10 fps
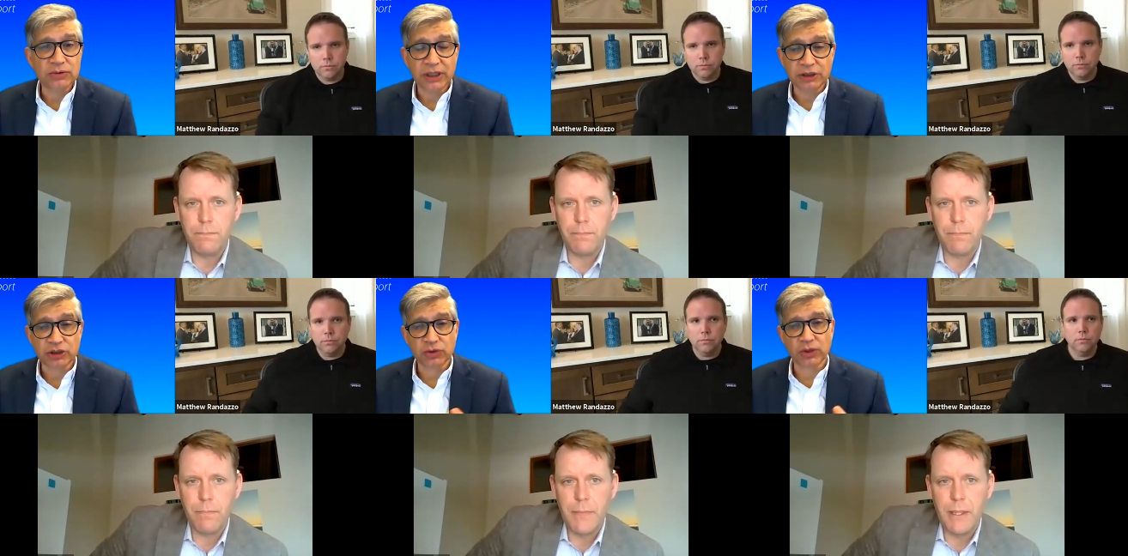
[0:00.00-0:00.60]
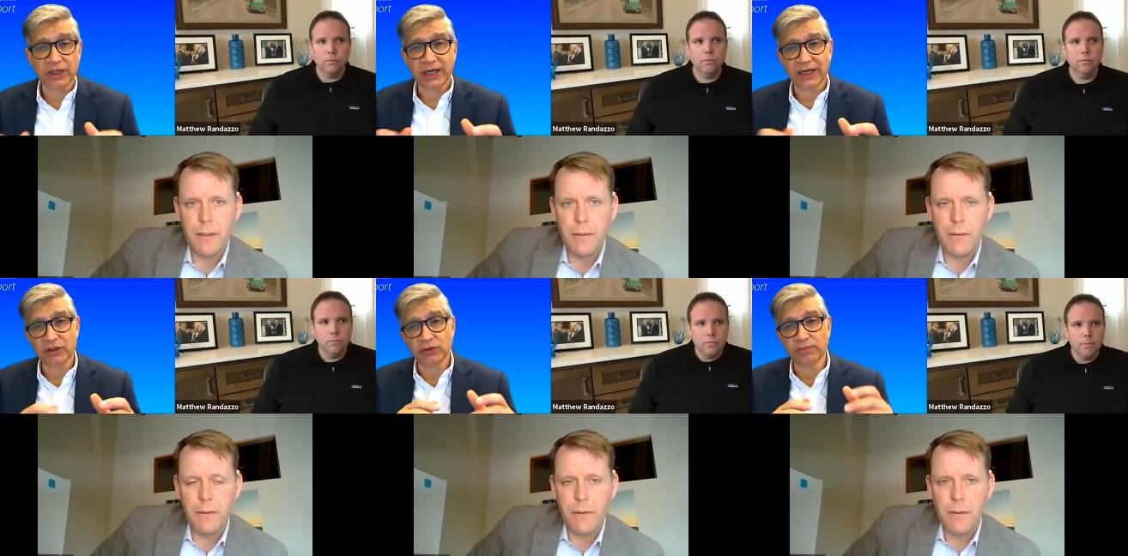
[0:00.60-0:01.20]
Speaker 1: ensure that
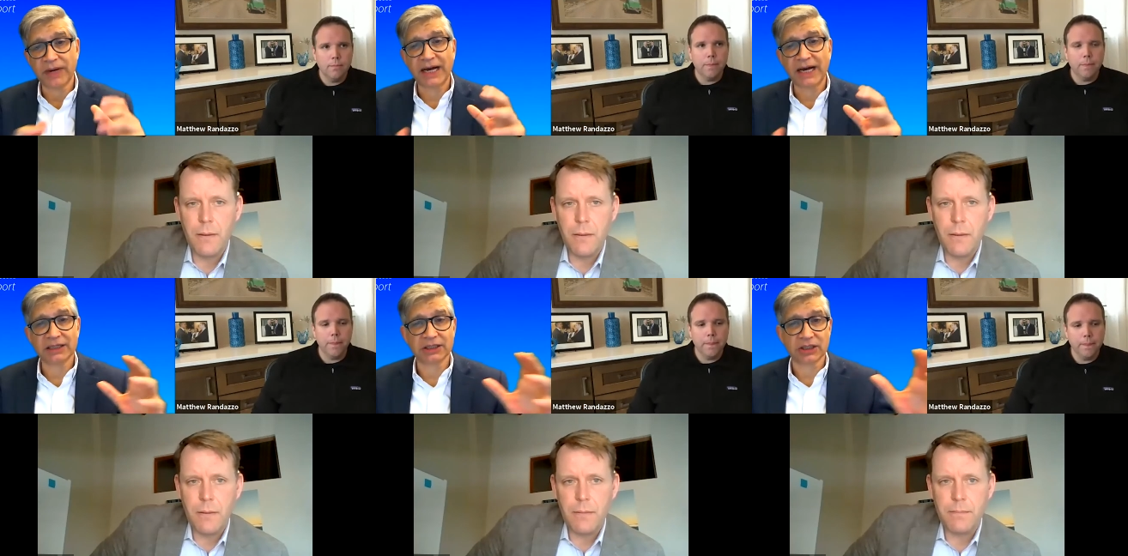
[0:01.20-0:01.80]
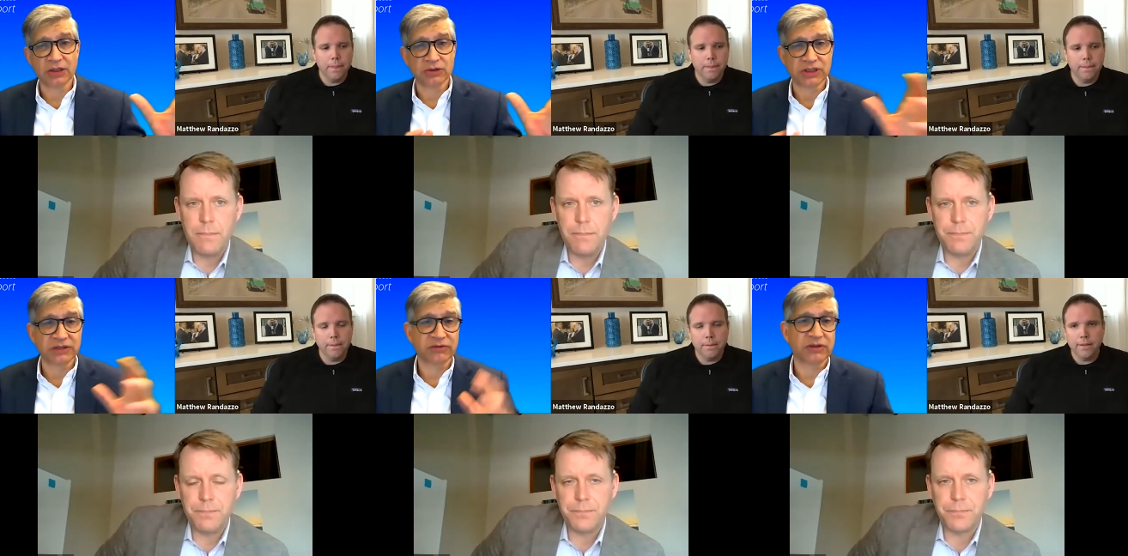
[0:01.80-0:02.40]
you balance those
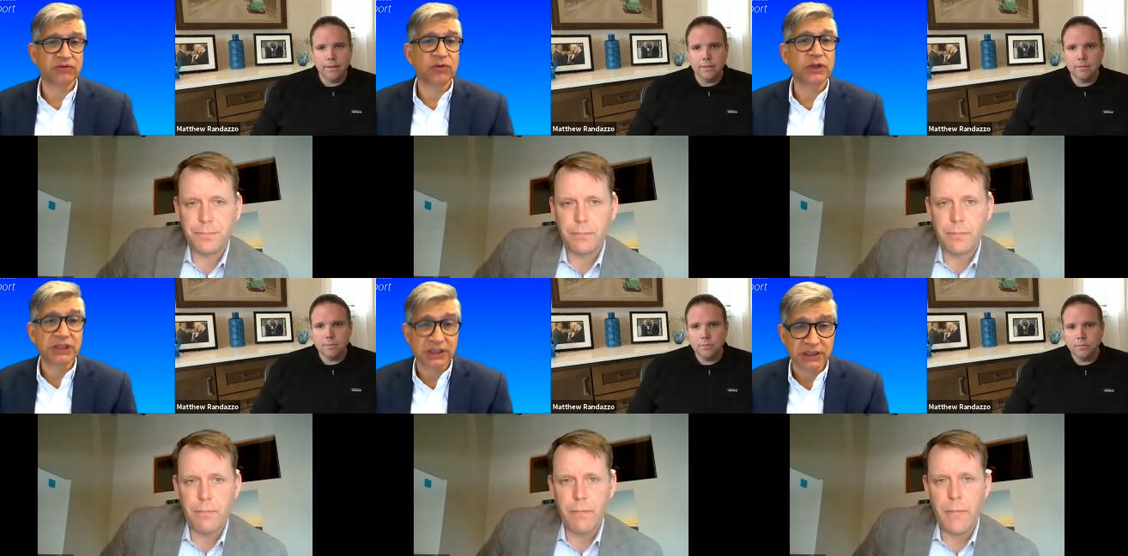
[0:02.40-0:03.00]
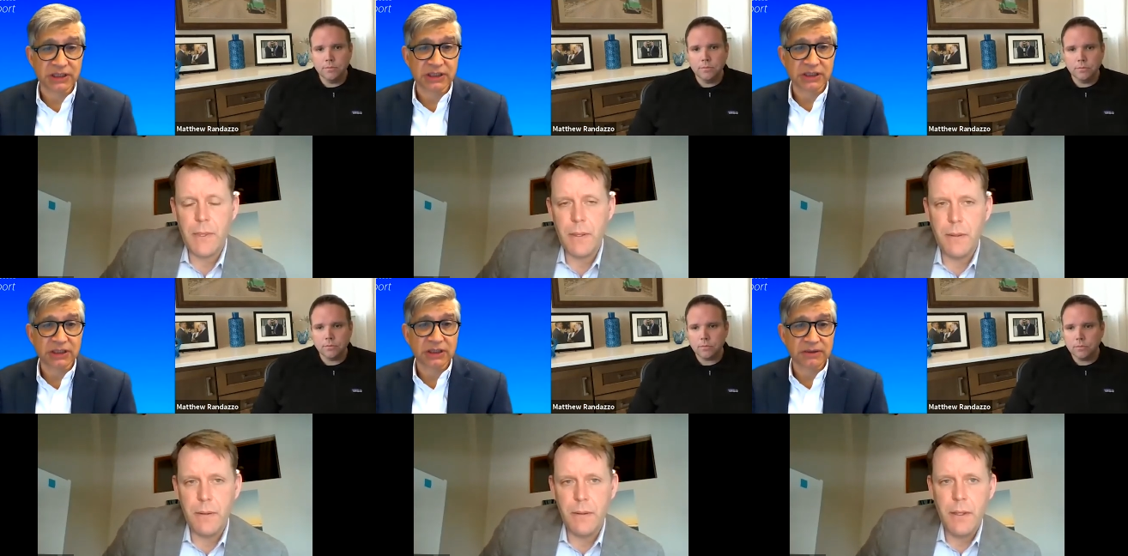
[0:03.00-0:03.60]
different voices?
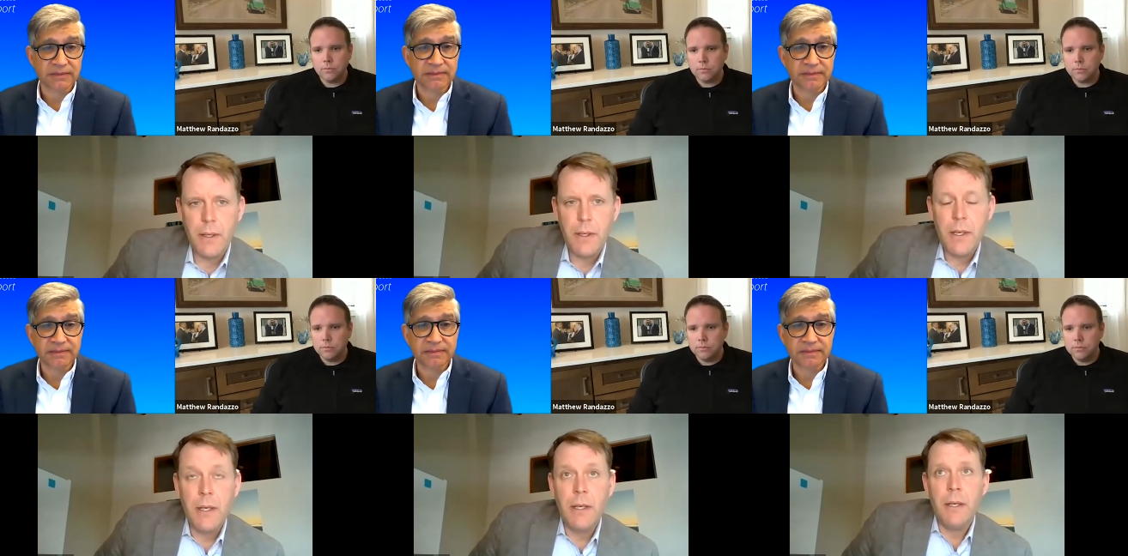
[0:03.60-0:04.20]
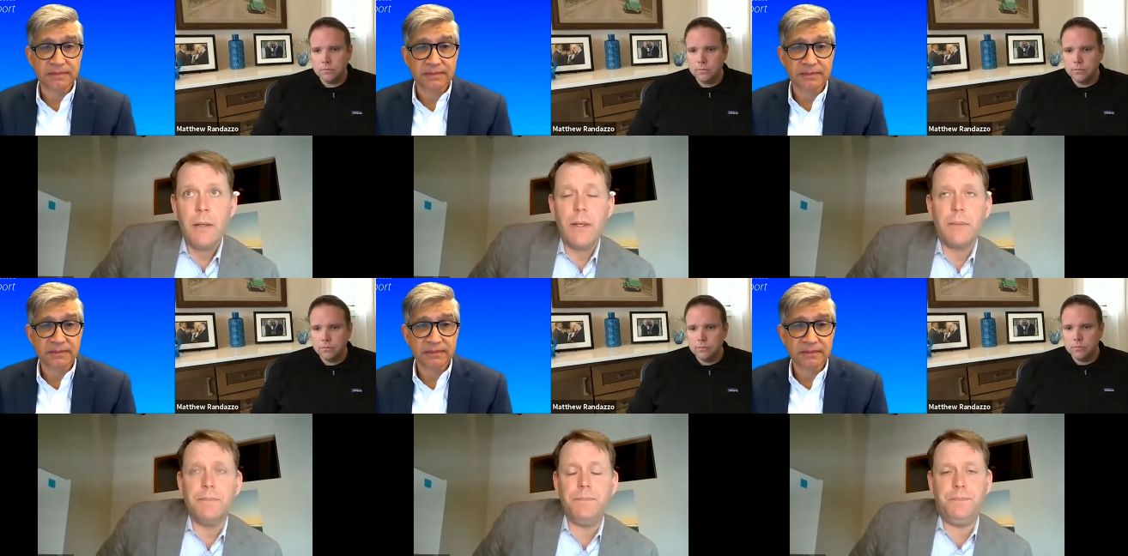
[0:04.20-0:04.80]

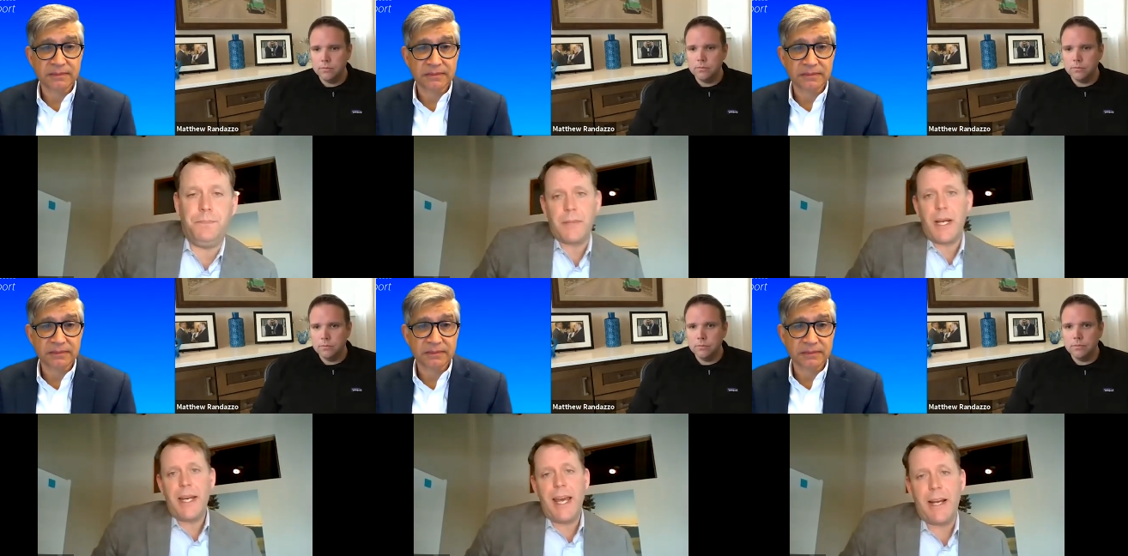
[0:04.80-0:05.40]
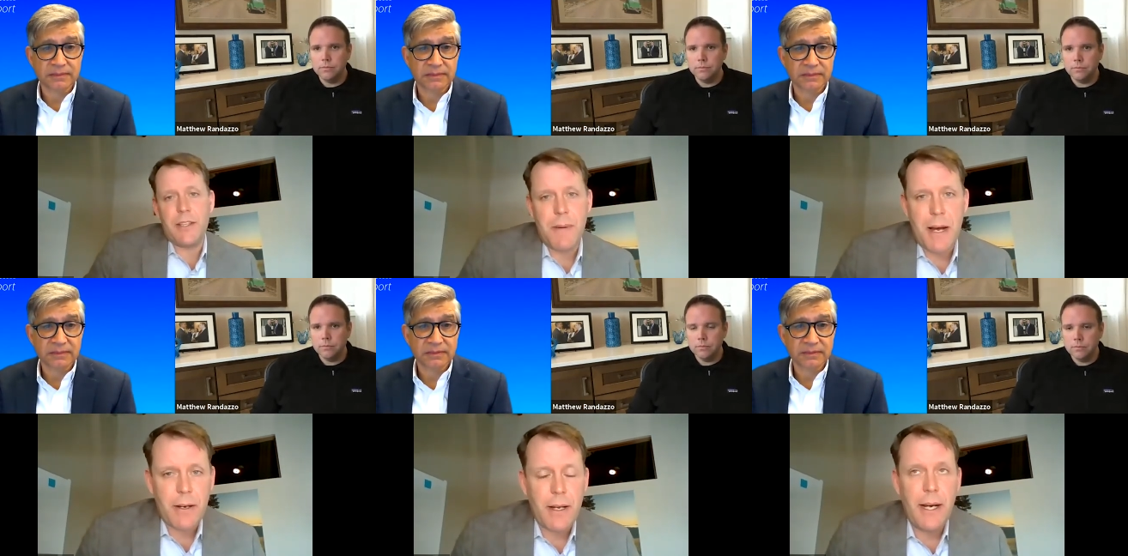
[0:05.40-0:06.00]
Speaker 2: Well, again, it's
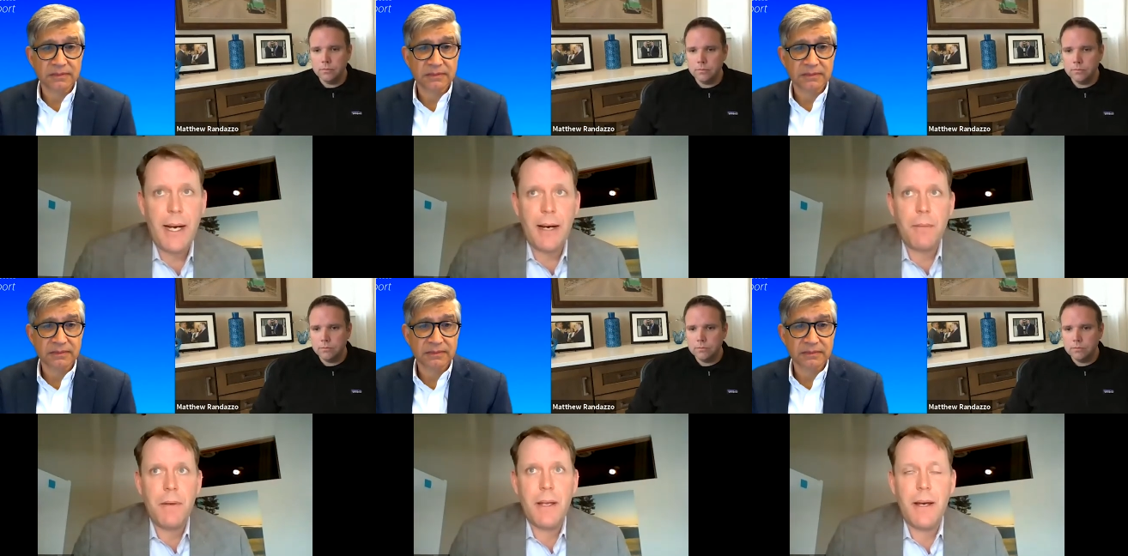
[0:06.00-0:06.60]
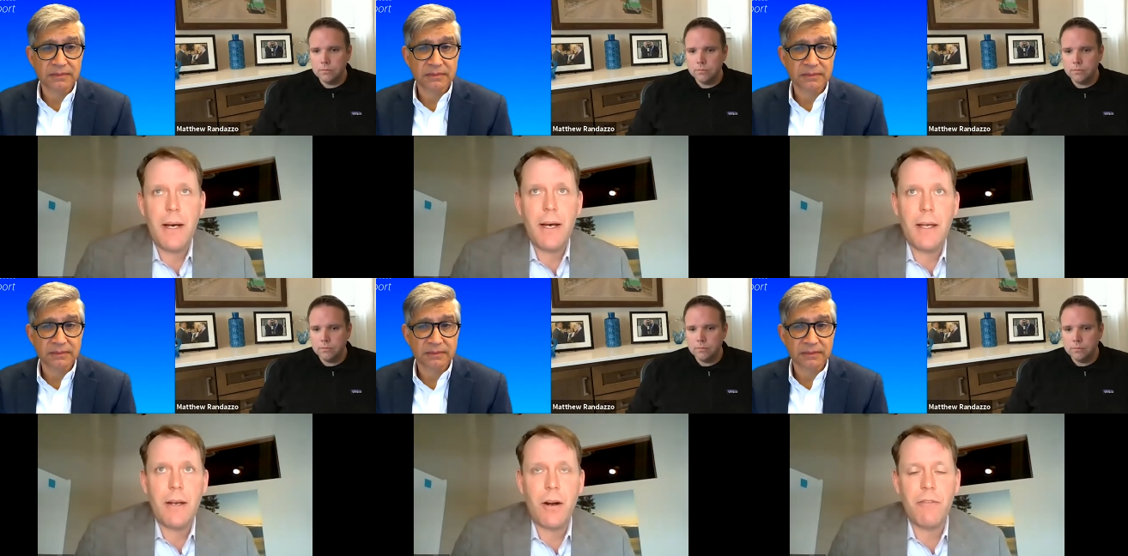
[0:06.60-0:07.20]
about,
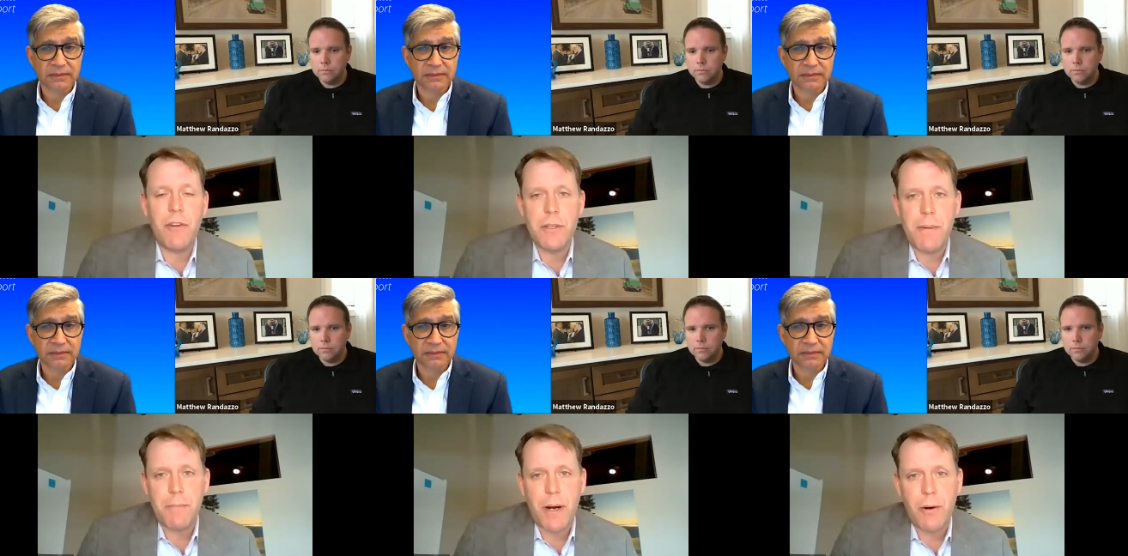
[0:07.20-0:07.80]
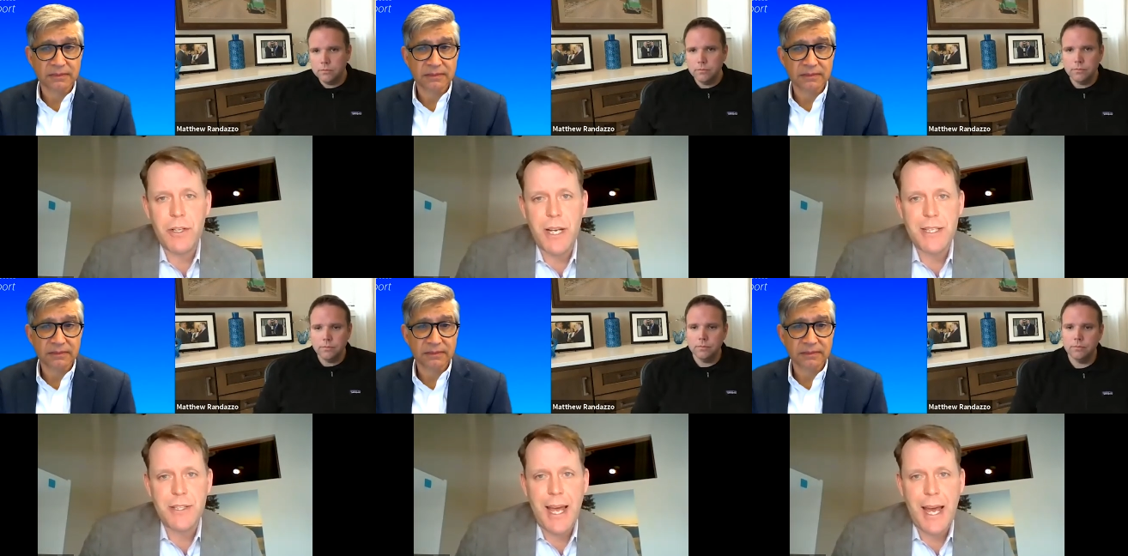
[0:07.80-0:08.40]
in our view, it's about
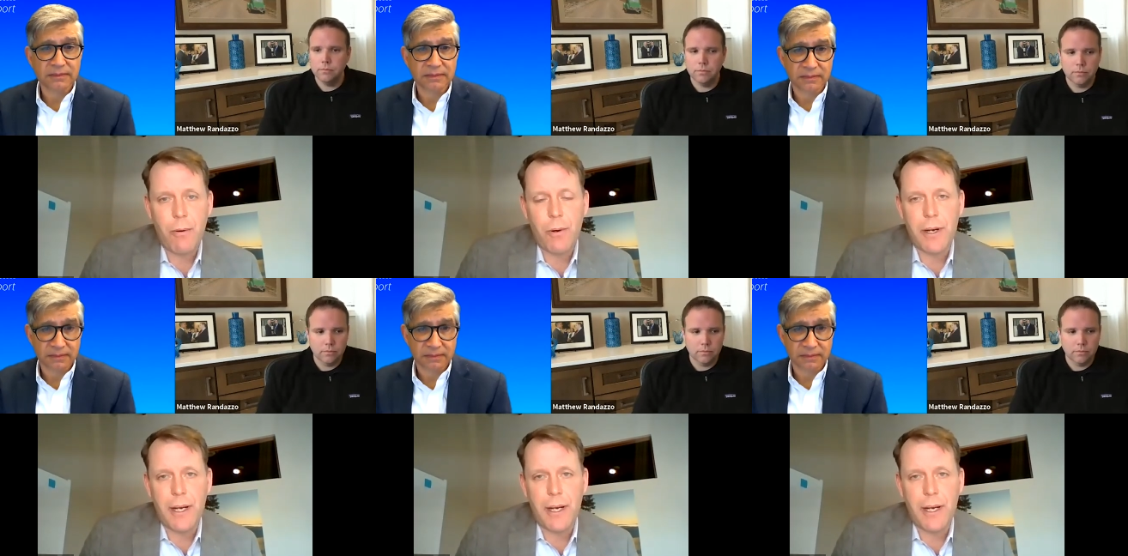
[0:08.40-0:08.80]
prioritizing how we're